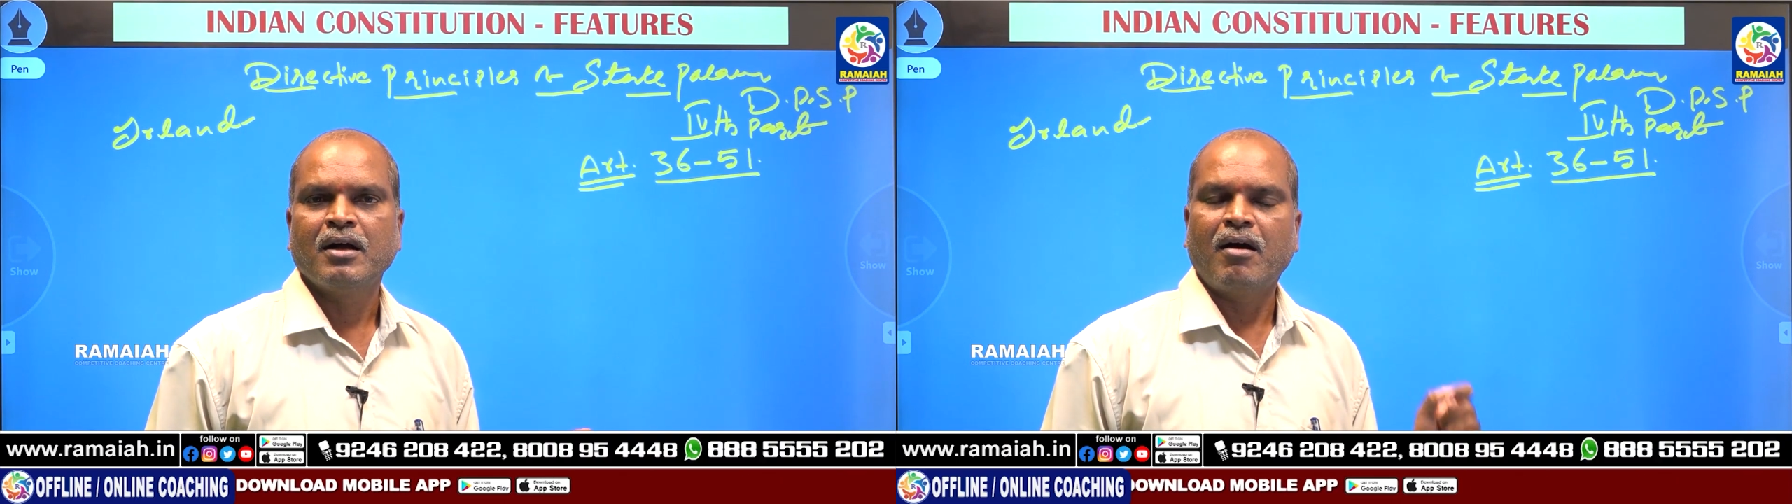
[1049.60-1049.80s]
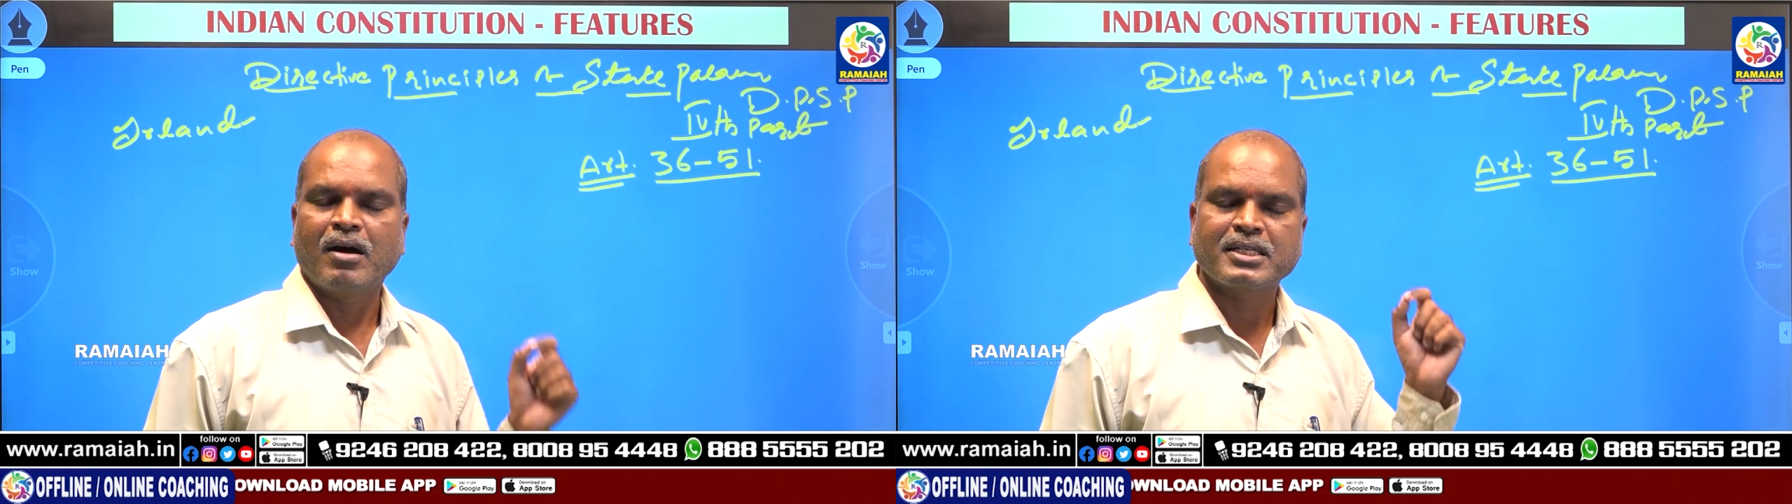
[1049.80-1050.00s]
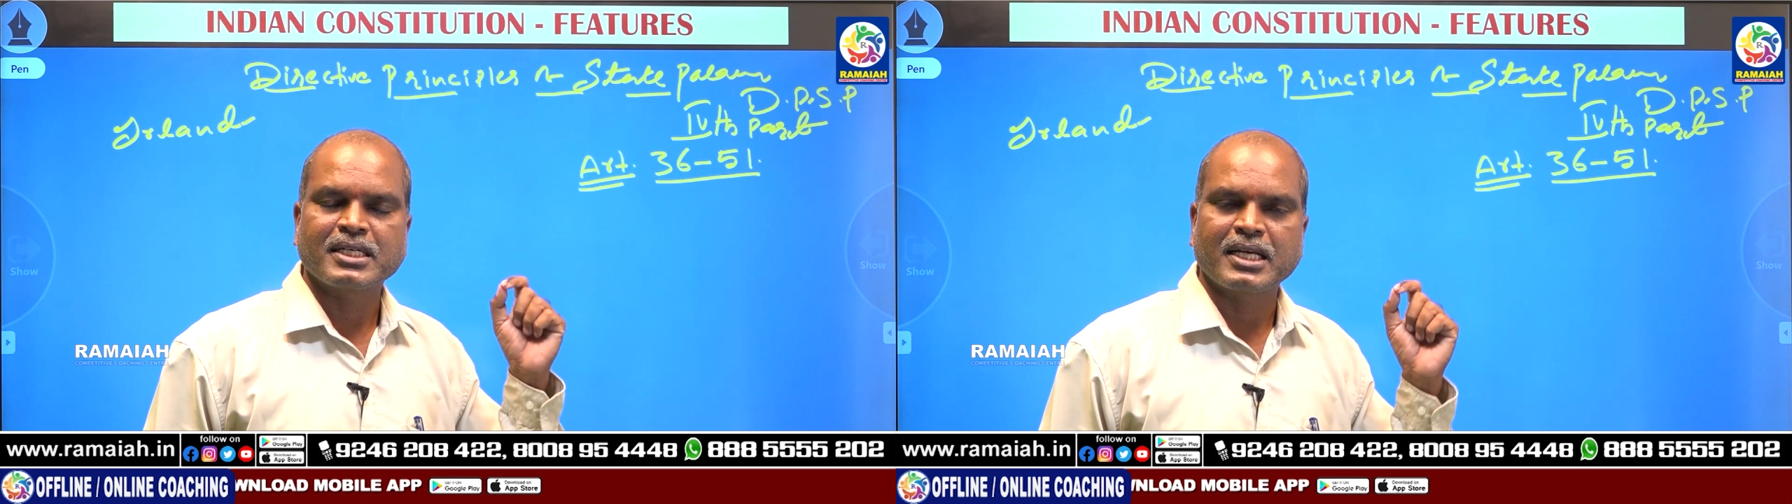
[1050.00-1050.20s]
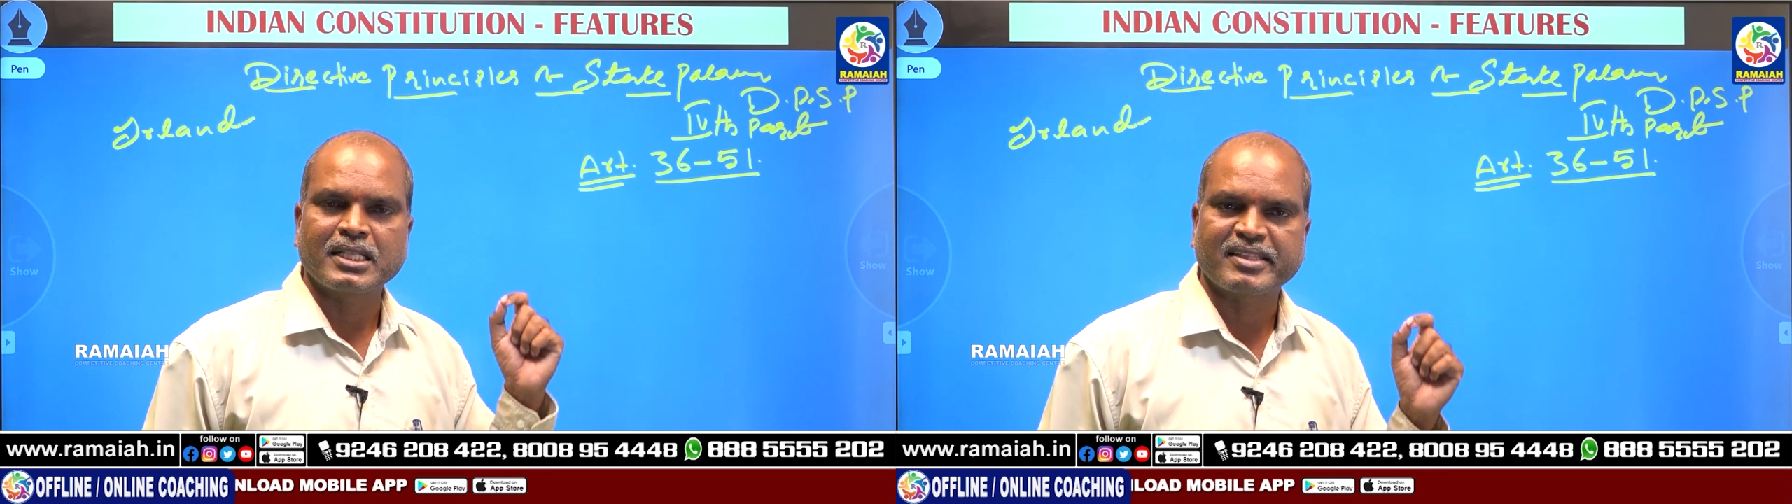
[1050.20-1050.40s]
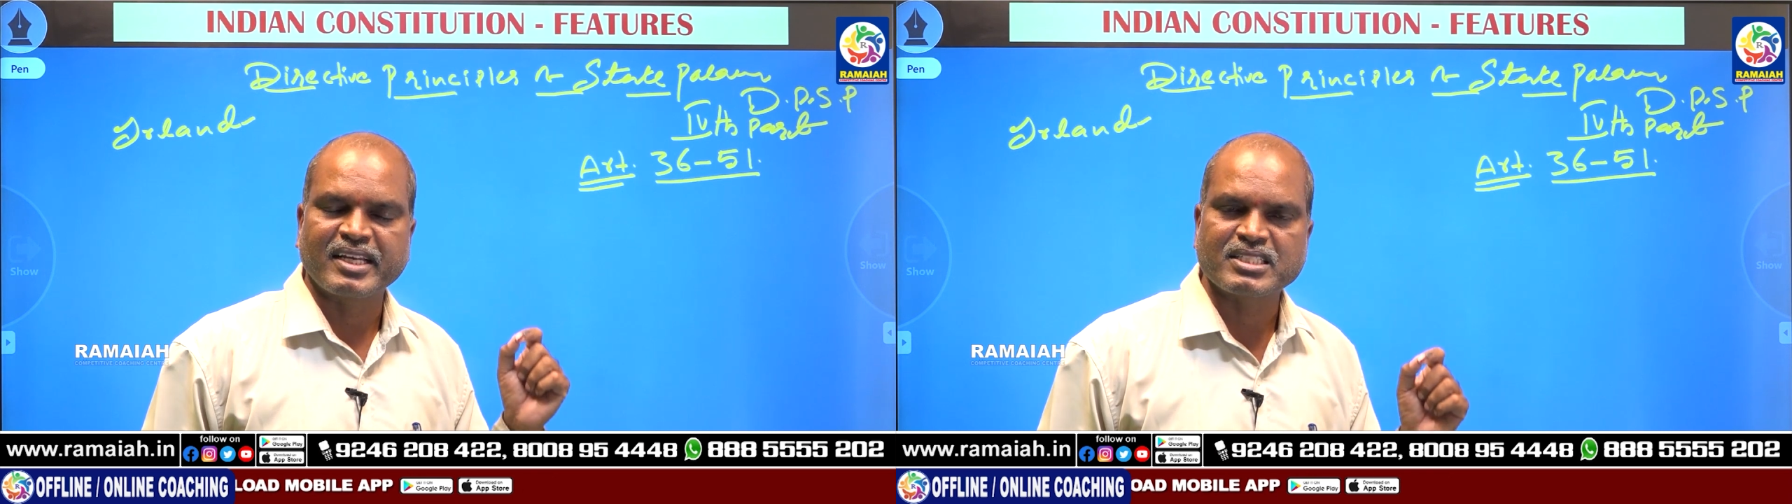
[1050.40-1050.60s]
Article
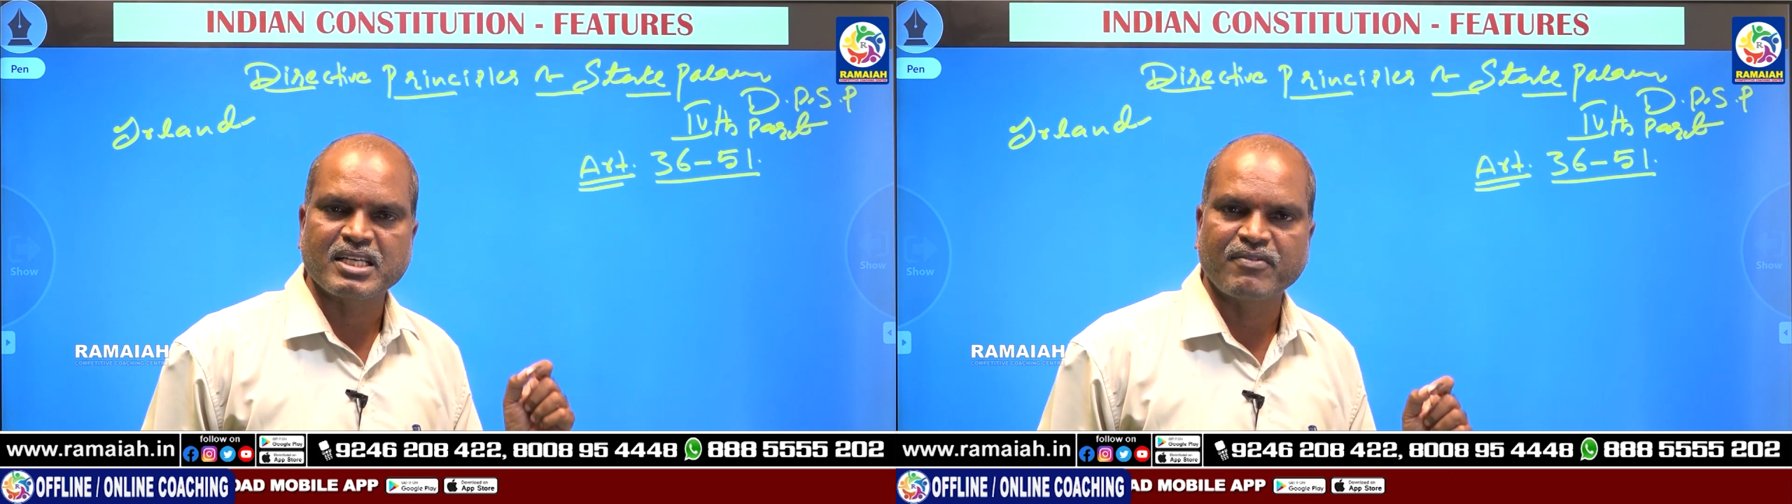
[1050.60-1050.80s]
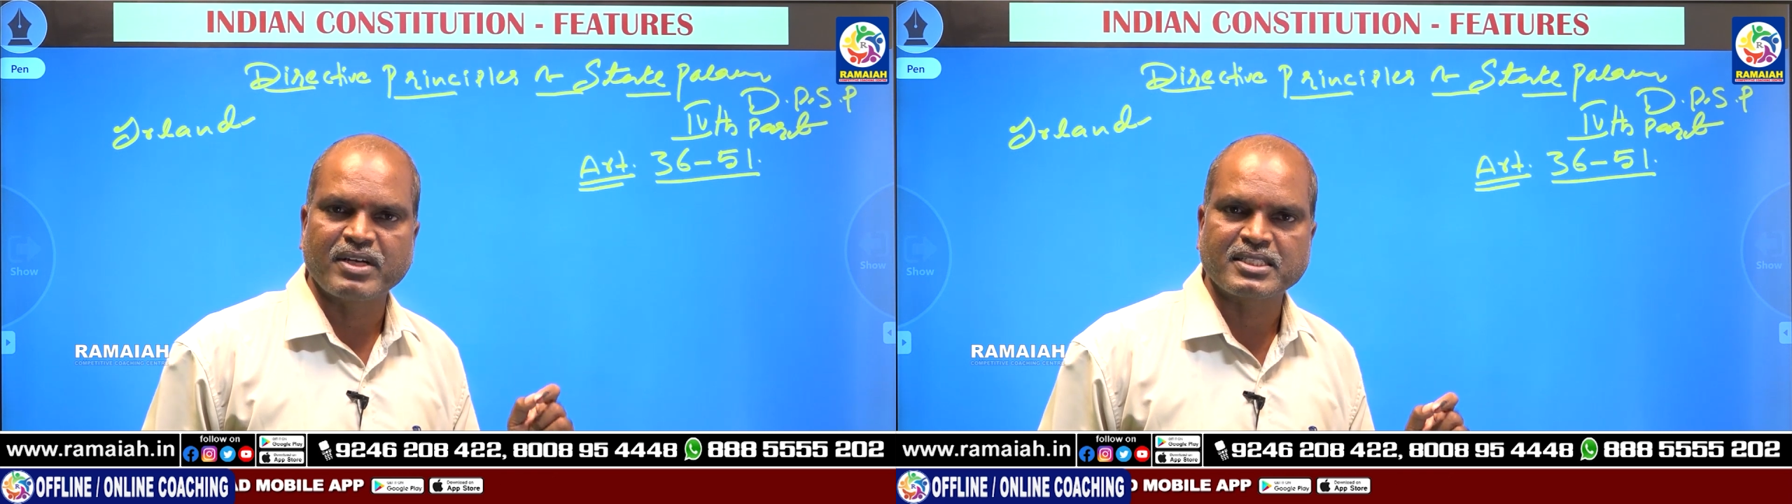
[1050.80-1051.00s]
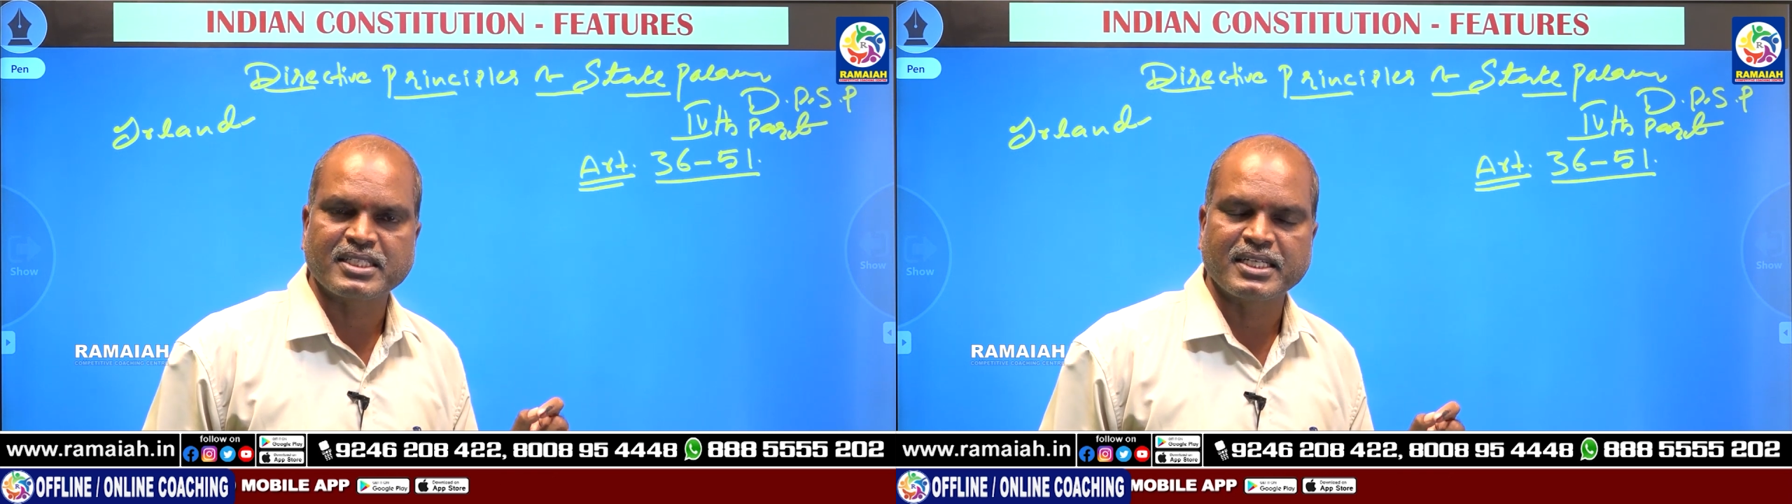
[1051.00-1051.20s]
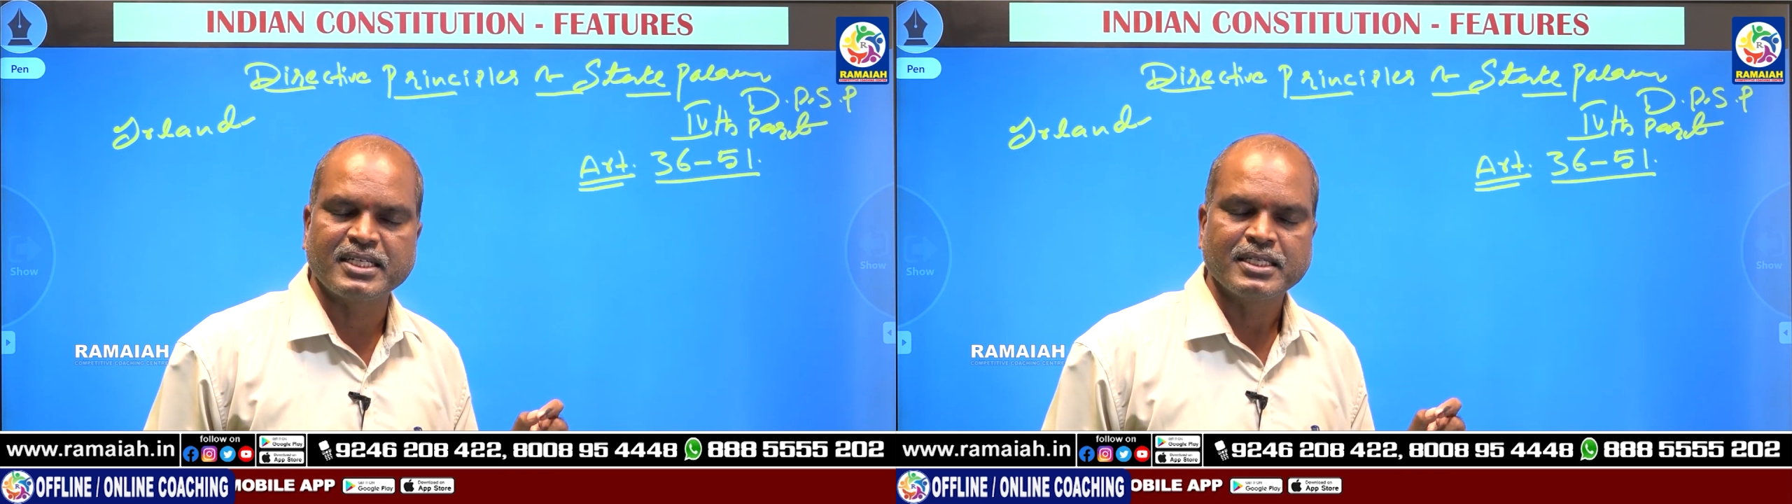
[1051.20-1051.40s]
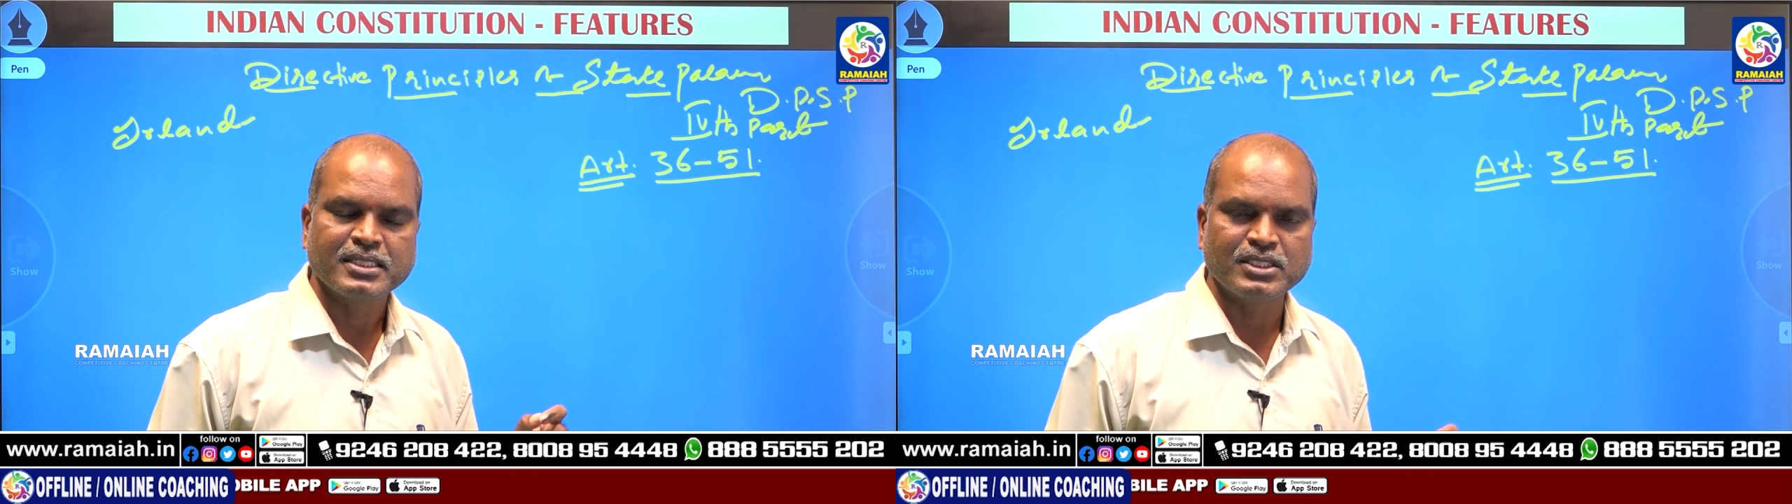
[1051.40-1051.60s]
370